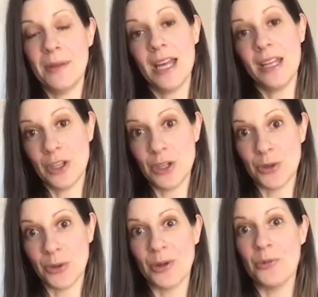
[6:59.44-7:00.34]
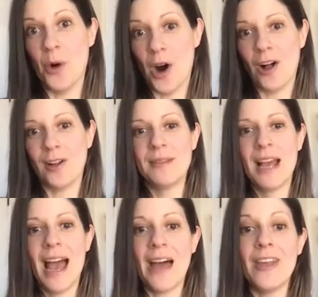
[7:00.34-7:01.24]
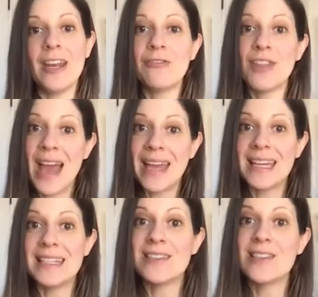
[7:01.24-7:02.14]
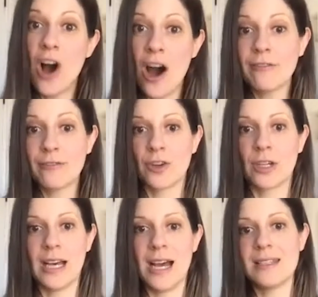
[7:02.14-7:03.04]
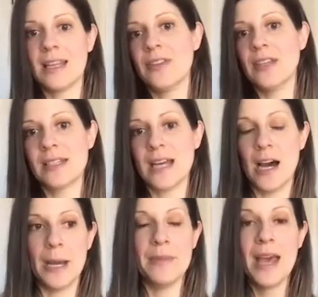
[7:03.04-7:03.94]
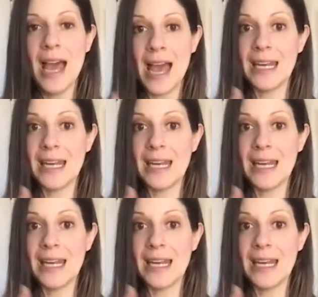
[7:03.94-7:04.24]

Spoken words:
in the uterine wall. And then if the egg is not fertilized at this time and